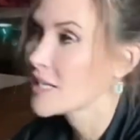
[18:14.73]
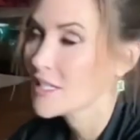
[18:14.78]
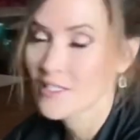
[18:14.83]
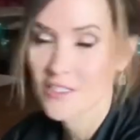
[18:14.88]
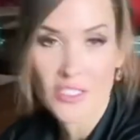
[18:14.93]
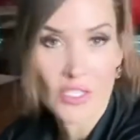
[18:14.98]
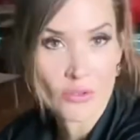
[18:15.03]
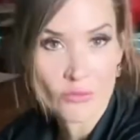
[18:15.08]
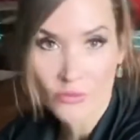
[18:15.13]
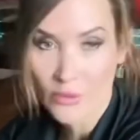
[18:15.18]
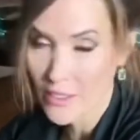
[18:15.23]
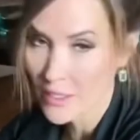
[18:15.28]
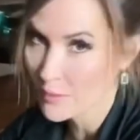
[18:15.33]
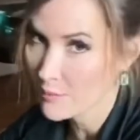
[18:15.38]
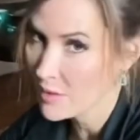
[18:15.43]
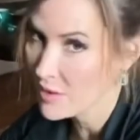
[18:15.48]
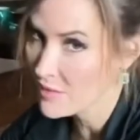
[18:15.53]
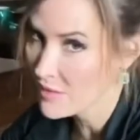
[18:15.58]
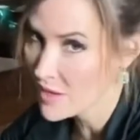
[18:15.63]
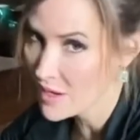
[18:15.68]
Don't
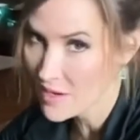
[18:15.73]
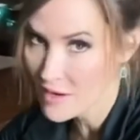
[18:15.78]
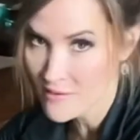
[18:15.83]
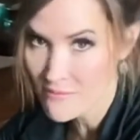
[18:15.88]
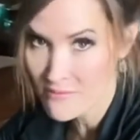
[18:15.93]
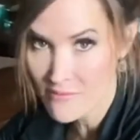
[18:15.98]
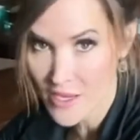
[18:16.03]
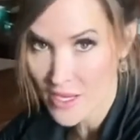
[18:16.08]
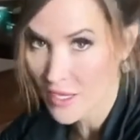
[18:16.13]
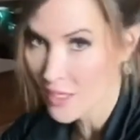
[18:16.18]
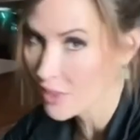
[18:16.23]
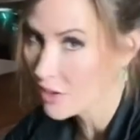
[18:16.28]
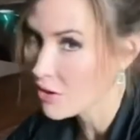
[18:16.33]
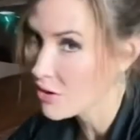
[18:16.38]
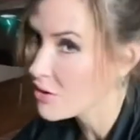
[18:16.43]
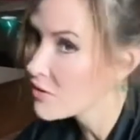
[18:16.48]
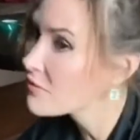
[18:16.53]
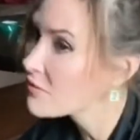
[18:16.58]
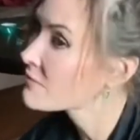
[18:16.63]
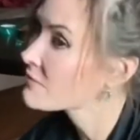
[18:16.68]
recommend that at
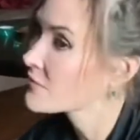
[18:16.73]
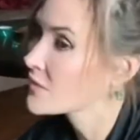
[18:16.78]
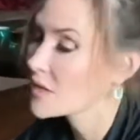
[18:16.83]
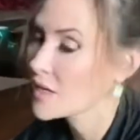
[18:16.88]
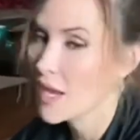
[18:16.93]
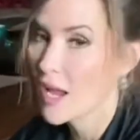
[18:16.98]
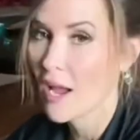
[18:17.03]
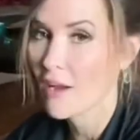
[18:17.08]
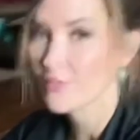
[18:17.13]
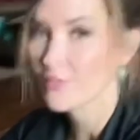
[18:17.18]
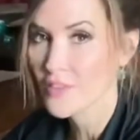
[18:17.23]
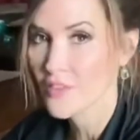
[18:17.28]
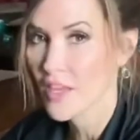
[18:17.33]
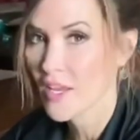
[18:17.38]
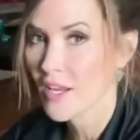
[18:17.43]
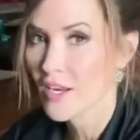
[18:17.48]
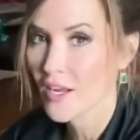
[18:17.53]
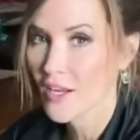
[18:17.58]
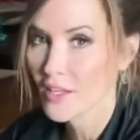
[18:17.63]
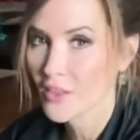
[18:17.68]
all. After
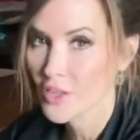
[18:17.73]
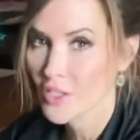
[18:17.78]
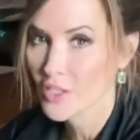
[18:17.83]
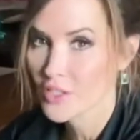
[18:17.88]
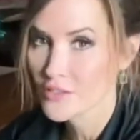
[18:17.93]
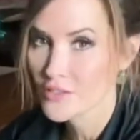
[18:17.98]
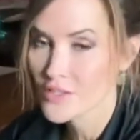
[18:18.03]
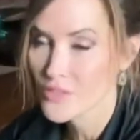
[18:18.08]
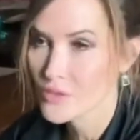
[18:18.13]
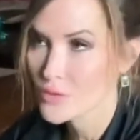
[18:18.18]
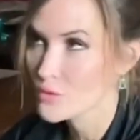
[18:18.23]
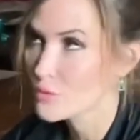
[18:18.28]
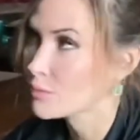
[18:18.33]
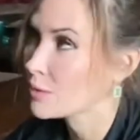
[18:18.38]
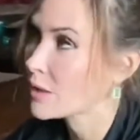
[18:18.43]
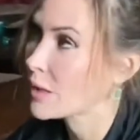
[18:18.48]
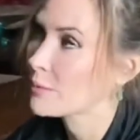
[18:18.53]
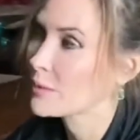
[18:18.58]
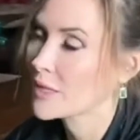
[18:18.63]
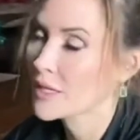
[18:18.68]
that, I learned to
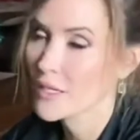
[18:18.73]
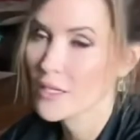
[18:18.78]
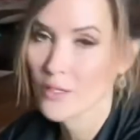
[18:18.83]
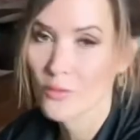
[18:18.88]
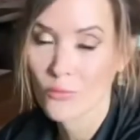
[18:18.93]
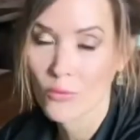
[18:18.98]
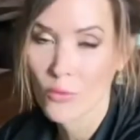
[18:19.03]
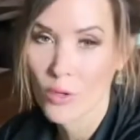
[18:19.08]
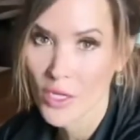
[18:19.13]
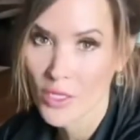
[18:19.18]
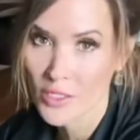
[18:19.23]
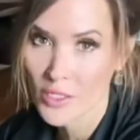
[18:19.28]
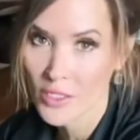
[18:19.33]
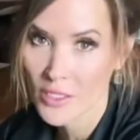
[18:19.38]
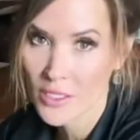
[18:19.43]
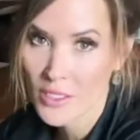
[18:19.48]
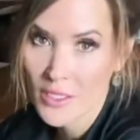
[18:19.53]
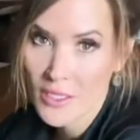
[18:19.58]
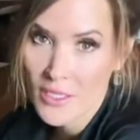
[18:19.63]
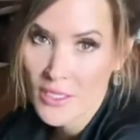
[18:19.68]
propagate it in
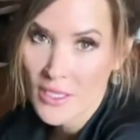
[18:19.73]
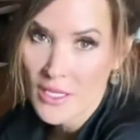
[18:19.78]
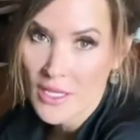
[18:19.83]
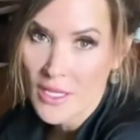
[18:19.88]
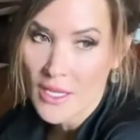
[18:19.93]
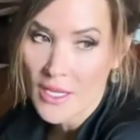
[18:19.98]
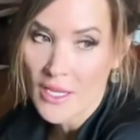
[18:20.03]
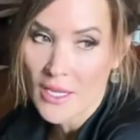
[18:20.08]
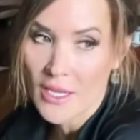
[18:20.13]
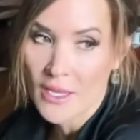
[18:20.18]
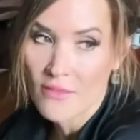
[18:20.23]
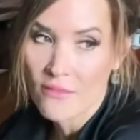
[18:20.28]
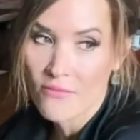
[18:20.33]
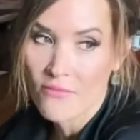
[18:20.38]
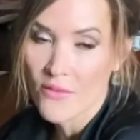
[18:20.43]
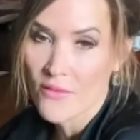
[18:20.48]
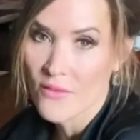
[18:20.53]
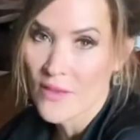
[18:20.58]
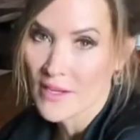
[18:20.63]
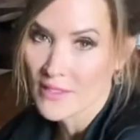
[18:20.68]
water,
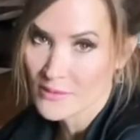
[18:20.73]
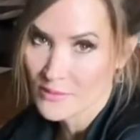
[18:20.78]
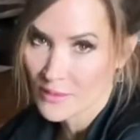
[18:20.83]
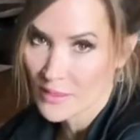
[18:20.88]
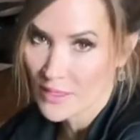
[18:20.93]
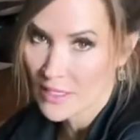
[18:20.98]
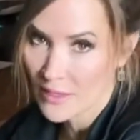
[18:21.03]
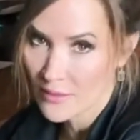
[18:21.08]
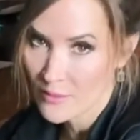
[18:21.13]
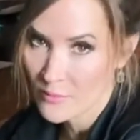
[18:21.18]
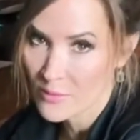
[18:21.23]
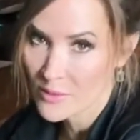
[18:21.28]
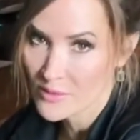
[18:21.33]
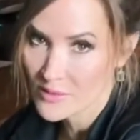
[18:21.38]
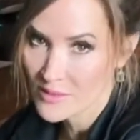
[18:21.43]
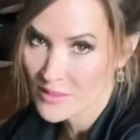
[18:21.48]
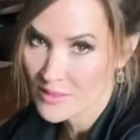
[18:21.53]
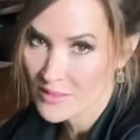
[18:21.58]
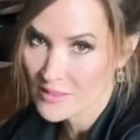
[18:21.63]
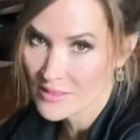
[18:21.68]
and that's when I had the
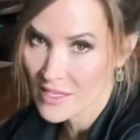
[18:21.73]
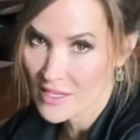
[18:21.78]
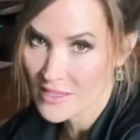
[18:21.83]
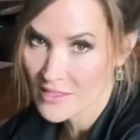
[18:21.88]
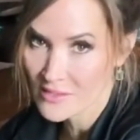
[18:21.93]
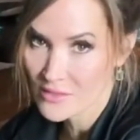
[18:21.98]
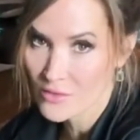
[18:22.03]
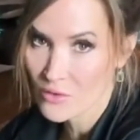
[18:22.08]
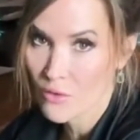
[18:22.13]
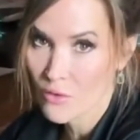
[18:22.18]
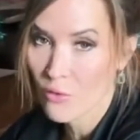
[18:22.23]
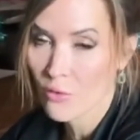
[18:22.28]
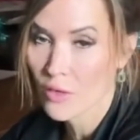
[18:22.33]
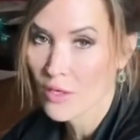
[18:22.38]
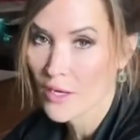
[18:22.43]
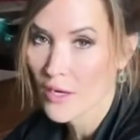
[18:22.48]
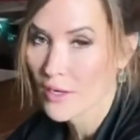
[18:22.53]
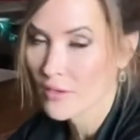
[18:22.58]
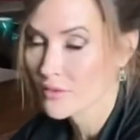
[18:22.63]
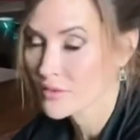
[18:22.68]
most success.
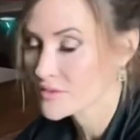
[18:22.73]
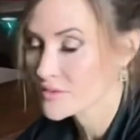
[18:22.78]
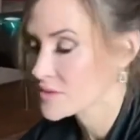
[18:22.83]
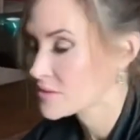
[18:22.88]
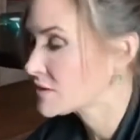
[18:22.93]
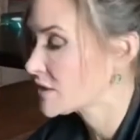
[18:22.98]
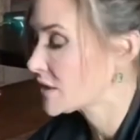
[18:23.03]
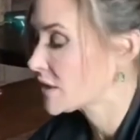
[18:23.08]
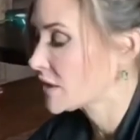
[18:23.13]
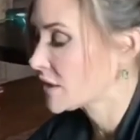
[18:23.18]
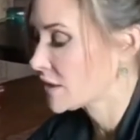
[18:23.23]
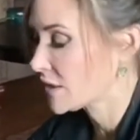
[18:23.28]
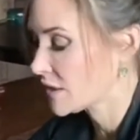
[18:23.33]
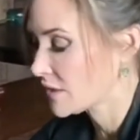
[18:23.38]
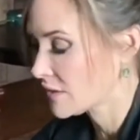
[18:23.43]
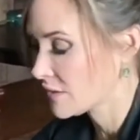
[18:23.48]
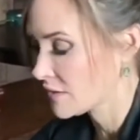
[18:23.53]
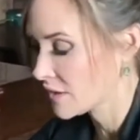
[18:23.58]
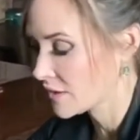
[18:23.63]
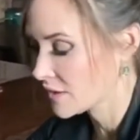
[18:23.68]
Or I also did it
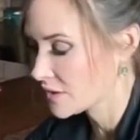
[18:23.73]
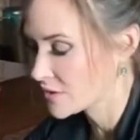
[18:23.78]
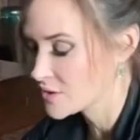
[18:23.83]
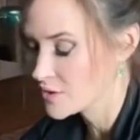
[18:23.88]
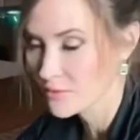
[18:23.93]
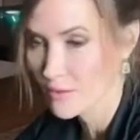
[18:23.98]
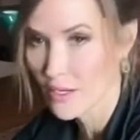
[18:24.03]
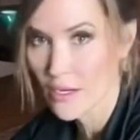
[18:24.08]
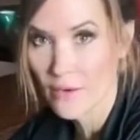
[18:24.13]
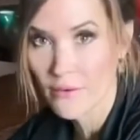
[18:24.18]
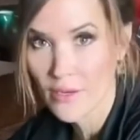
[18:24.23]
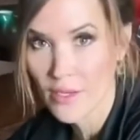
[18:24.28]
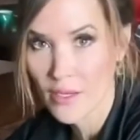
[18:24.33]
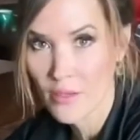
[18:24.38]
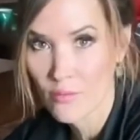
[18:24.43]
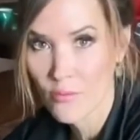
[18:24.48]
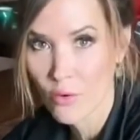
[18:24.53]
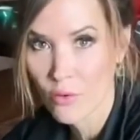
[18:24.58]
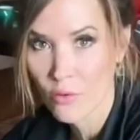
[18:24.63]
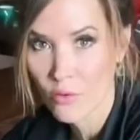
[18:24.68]
in a
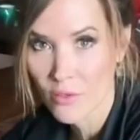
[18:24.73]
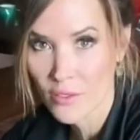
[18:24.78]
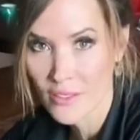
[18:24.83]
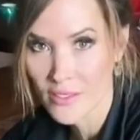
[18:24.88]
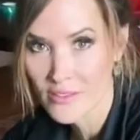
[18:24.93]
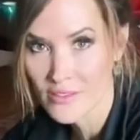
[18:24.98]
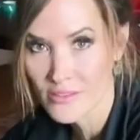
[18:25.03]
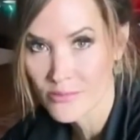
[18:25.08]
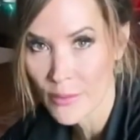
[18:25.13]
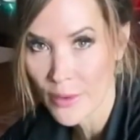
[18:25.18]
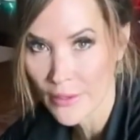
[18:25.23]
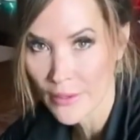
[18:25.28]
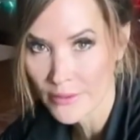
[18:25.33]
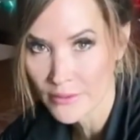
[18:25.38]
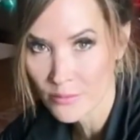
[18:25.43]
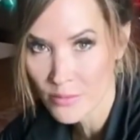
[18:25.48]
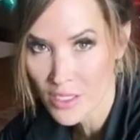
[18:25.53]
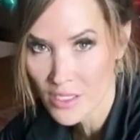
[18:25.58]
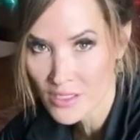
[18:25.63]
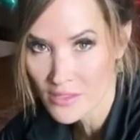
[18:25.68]
terrarium or in
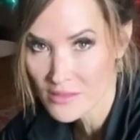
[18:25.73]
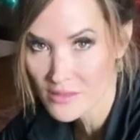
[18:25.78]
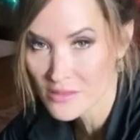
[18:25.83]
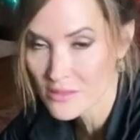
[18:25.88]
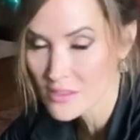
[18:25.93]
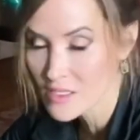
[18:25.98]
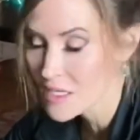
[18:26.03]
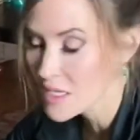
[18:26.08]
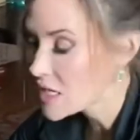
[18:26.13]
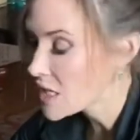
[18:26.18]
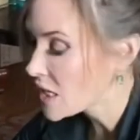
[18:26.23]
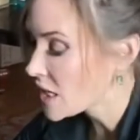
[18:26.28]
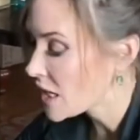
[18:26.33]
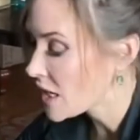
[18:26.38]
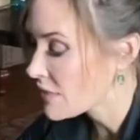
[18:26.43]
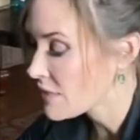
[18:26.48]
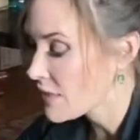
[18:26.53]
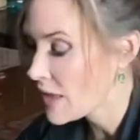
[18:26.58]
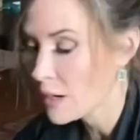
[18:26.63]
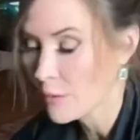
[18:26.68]
sphagnum moss,
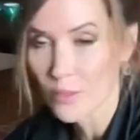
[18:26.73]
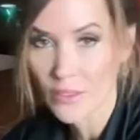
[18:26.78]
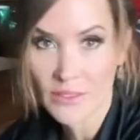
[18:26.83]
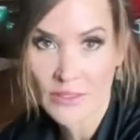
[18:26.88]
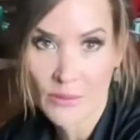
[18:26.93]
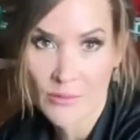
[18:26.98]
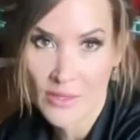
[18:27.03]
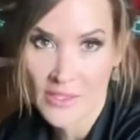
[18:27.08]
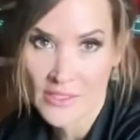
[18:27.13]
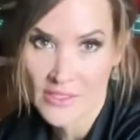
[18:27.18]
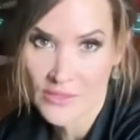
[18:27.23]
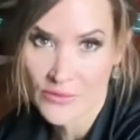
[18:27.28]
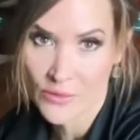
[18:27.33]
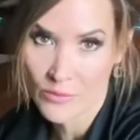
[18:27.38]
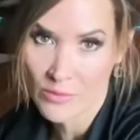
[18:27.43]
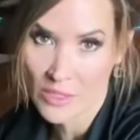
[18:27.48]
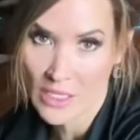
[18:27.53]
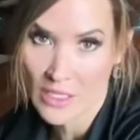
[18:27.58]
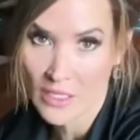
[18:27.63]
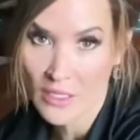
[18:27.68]
and that worked the best for
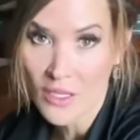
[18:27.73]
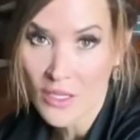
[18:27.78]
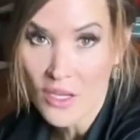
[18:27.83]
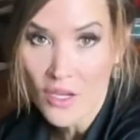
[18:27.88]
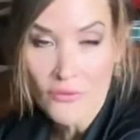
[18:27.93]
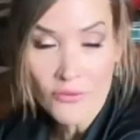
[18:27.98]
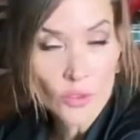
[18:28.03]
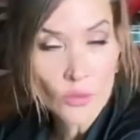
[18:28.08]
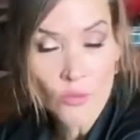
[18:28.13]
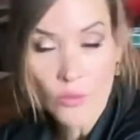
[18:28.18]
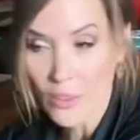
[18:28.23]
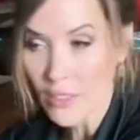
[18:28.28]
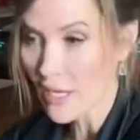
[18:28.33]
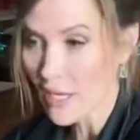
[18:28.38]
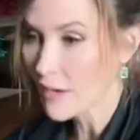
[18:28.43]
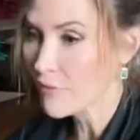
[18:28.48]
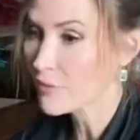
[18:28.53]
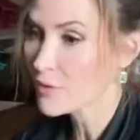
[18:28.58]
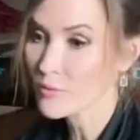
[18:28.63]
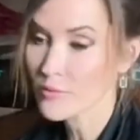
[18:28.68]
me. For
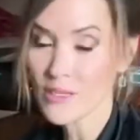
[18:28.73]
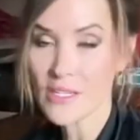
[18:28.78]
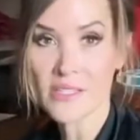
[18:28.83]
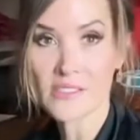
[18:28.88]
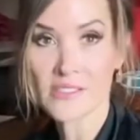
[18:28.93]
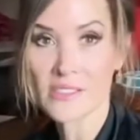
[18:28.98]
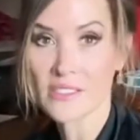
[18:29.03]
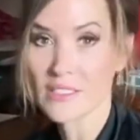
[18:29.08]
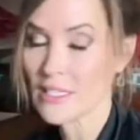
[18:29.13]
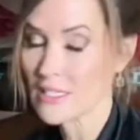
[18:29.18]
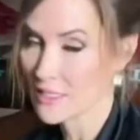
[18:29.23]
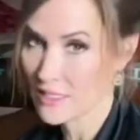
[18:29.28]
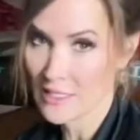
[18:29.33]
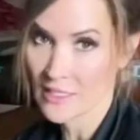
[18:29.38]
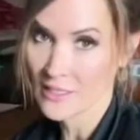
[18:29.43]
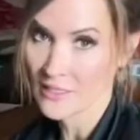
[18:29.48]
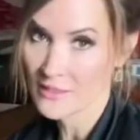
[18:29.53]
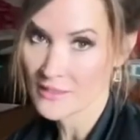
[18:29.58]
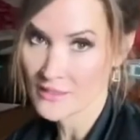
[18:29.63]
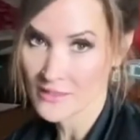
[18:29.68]
whatever reason it
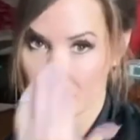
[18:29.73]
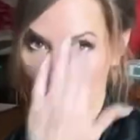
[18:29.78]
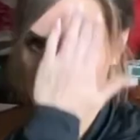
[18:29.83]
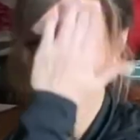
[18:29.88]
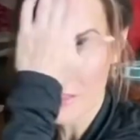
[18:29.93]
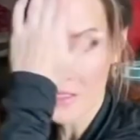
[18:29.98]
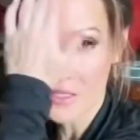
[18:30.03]
is,